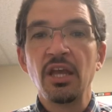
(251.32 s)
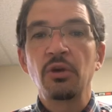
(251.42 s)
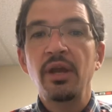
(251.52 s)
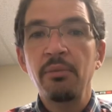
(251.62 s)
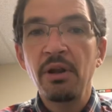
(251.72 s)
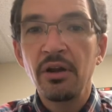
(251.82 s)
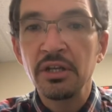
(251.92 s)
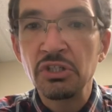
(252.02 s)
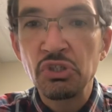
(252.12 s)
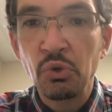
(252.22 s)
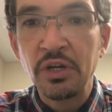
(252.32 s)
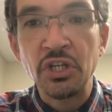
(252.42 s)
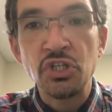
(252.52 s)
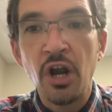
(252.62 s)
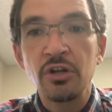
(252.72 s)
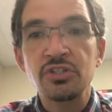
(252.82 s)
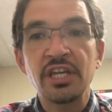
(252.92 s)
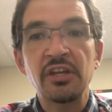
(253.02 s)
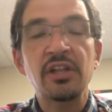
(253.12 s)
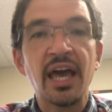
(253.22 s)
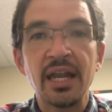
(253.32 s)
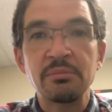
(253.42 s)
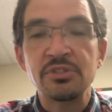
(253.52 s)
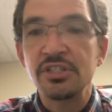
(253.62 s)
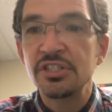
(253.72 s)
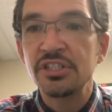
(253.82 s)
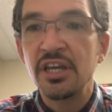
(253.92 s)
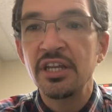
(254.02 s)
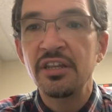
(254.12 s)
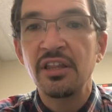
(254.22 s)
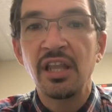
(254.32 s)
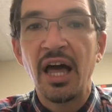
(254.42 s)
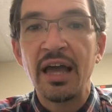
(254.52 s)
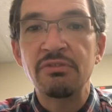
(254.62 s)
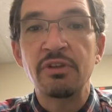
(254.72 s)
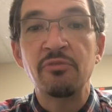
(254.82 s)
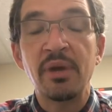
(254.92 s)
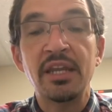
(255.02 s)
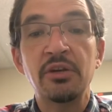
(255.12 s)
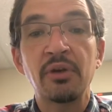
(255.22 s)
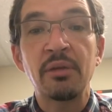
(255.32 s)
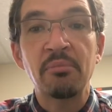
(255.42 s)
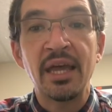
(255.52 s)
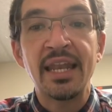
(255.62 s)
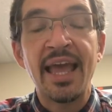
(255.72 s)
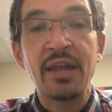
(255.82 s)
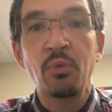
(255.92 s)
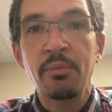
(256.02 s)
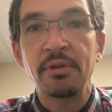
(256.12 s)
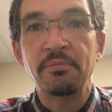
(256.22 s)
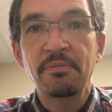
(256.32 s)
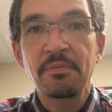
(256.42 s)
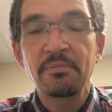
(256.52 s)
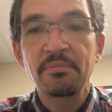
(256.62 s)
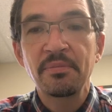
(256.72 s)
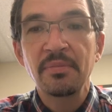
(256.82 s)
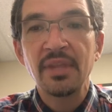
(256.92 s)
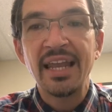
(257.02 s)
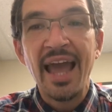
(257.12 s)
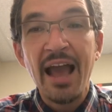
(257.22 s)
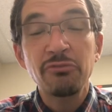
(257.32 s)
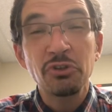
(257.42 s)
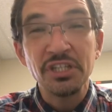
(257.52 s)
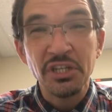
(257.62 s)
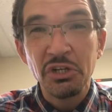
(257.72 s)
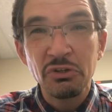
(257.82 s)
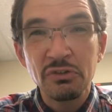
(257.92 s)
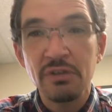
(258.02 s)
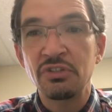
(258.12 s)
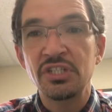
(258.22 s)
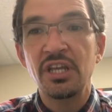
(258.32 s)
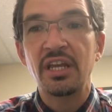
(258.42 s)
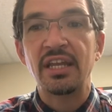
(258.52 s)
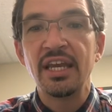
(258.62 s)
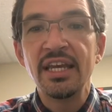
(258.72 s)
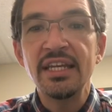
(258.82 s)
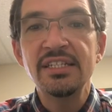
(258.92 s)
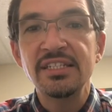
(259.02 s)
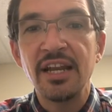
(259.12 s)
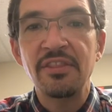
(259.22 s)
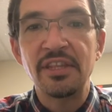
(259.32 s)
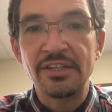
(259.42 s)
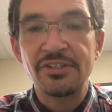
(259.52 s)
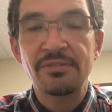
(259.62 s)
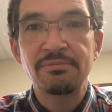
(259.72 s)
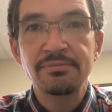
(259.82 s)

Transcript: Great American historian Charles Kendall Adams studied the lives of many great men and women. And after years of study, he decided this